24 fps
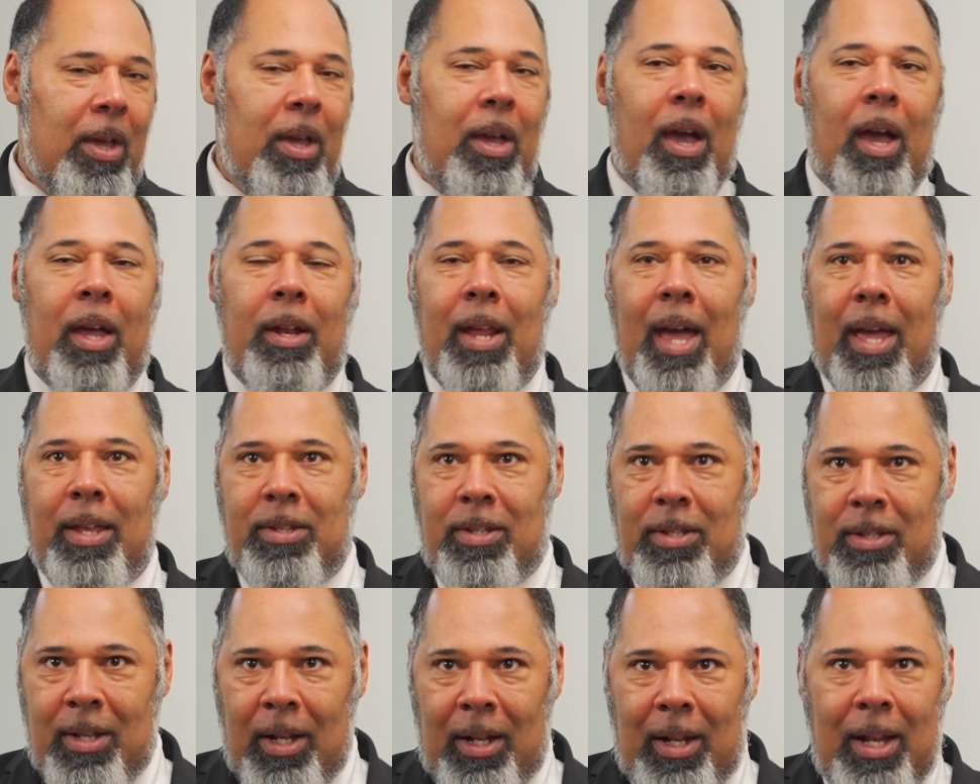and that's
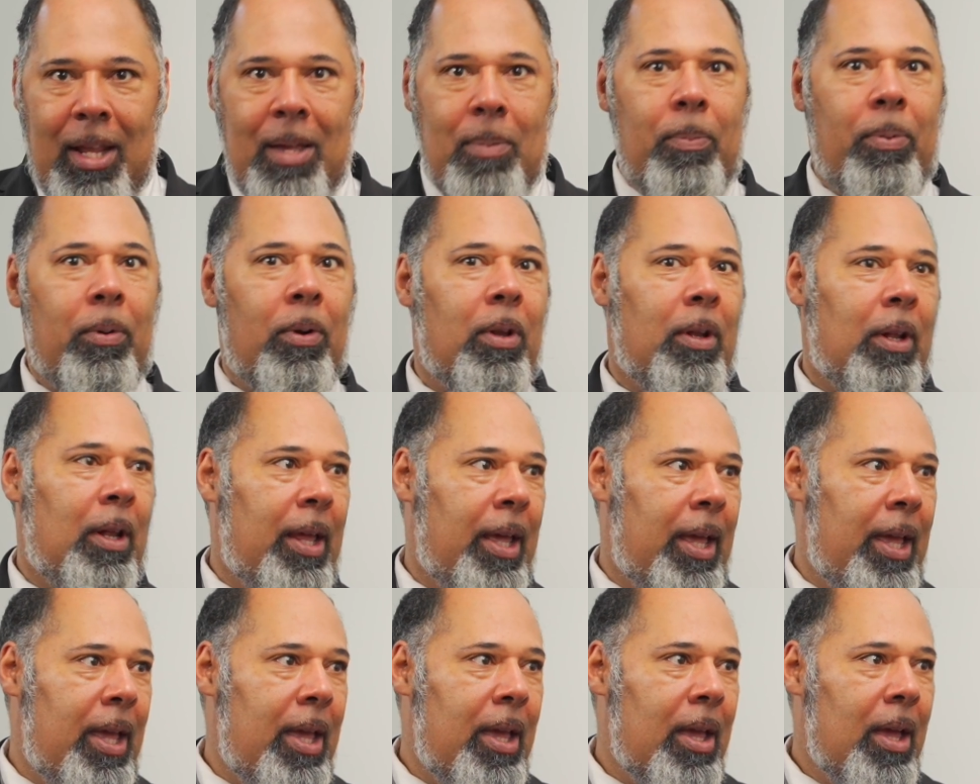
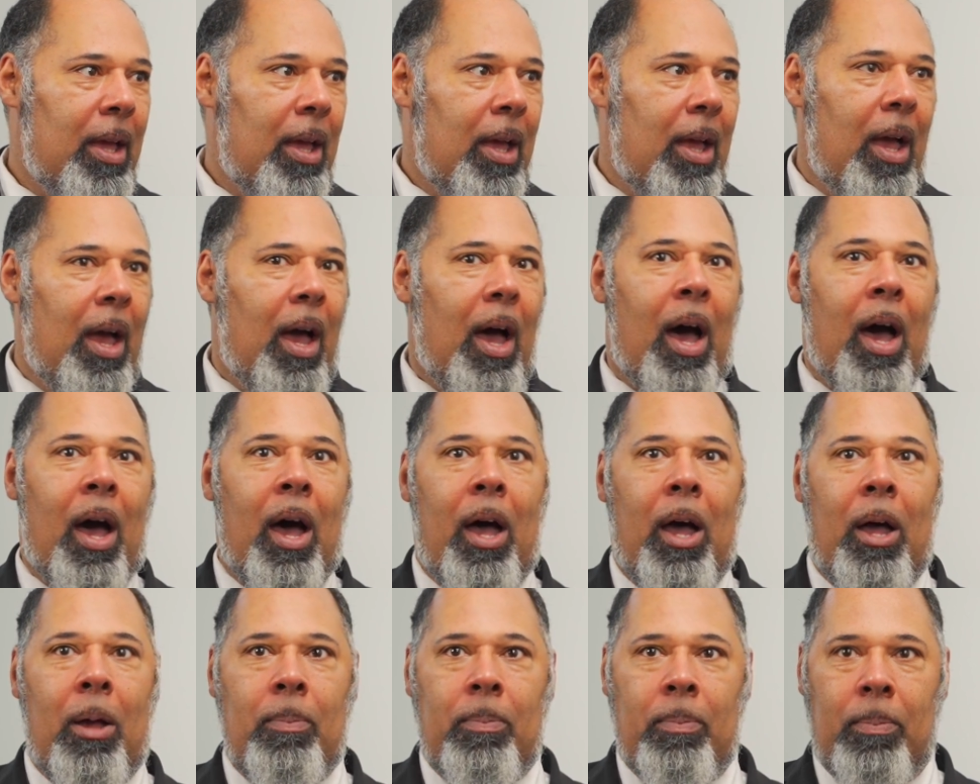deliberately
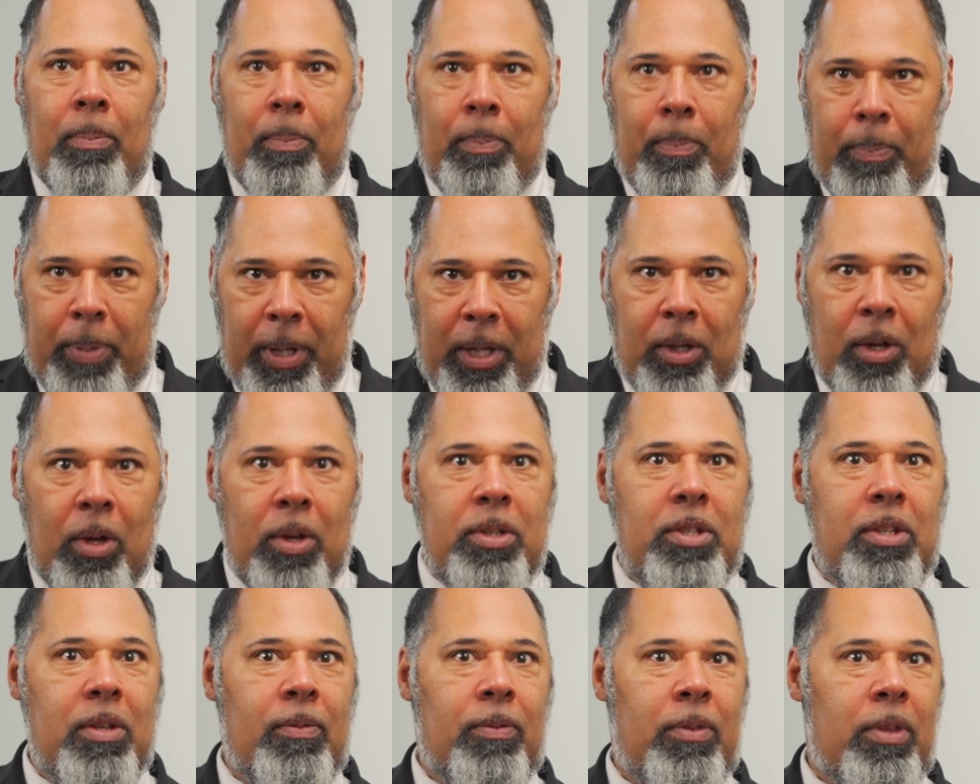
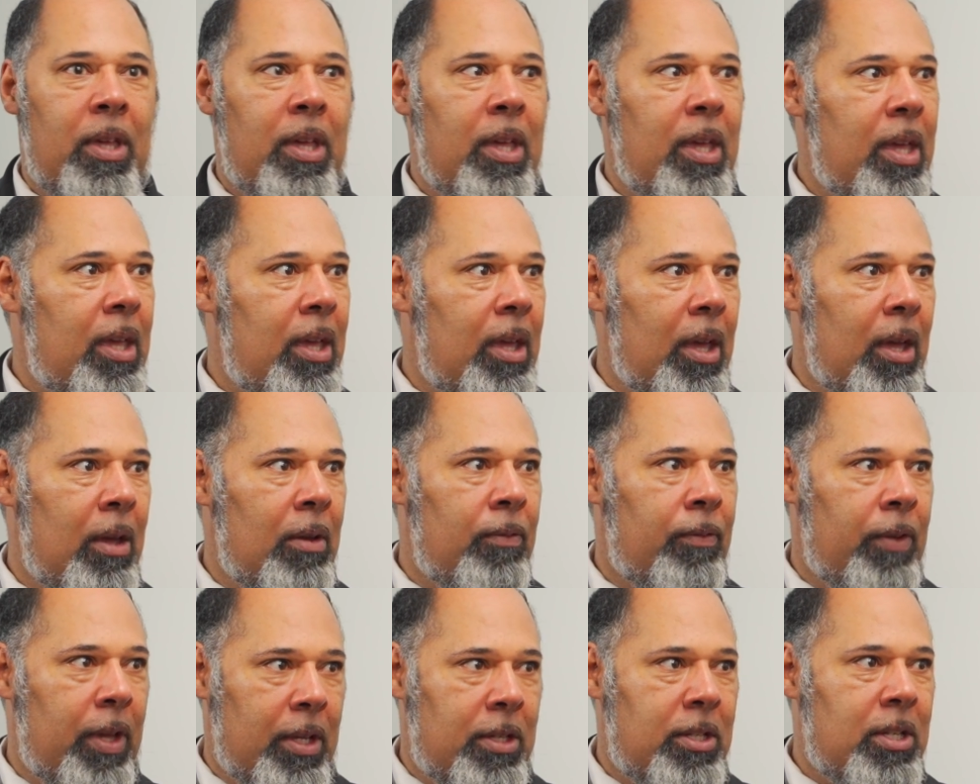because of the
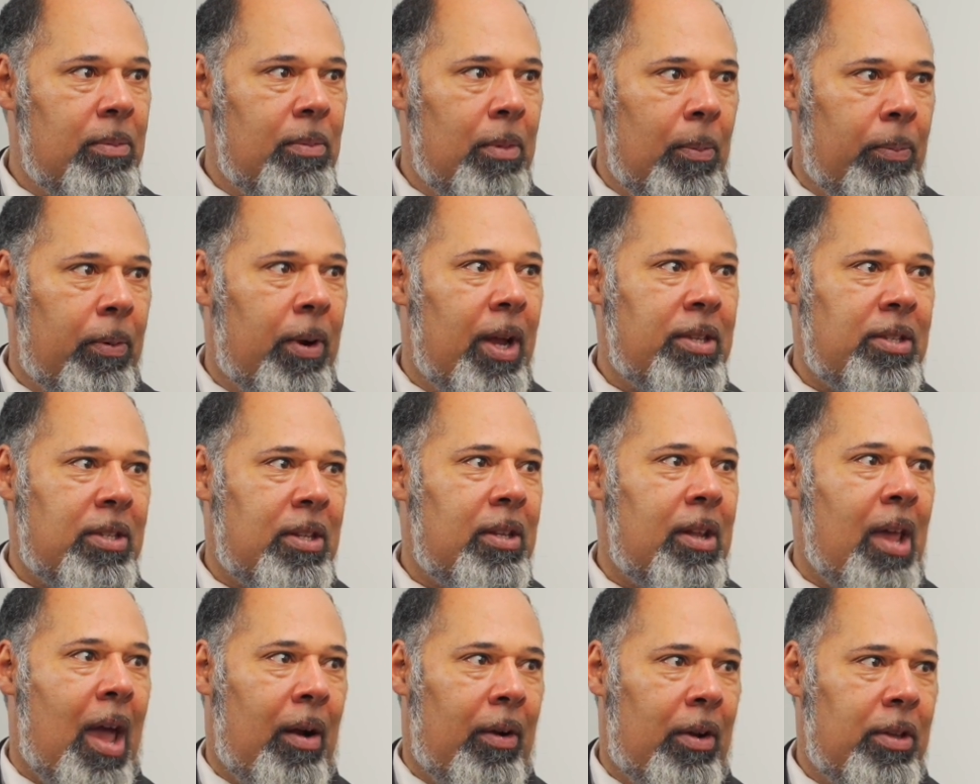victim-oppressor
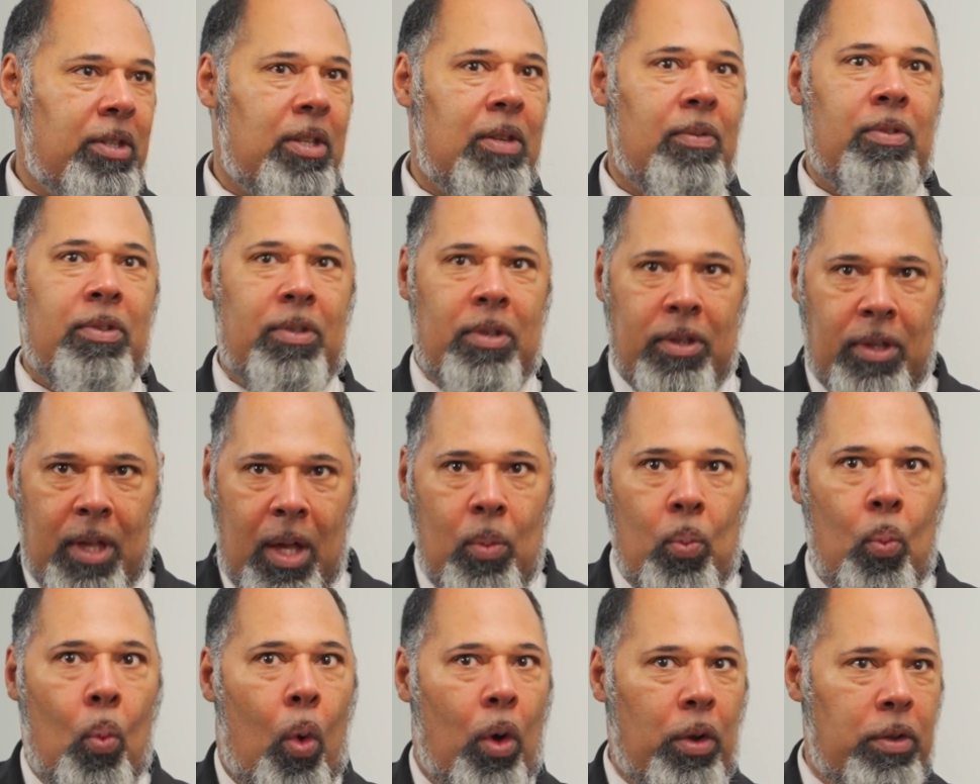narratives that they
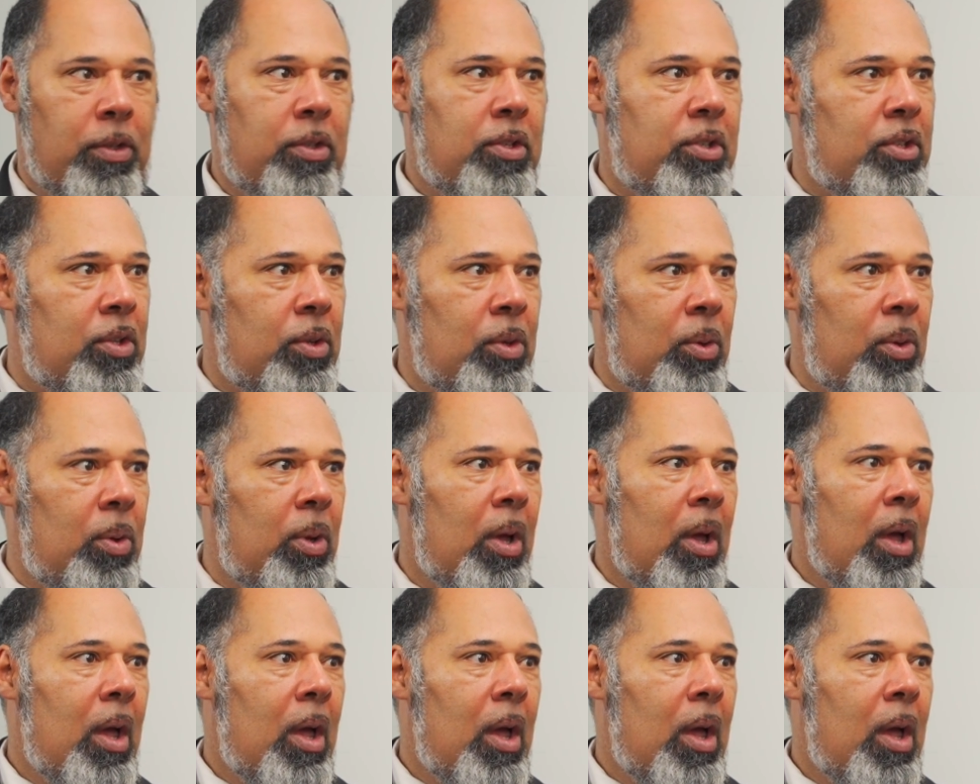want to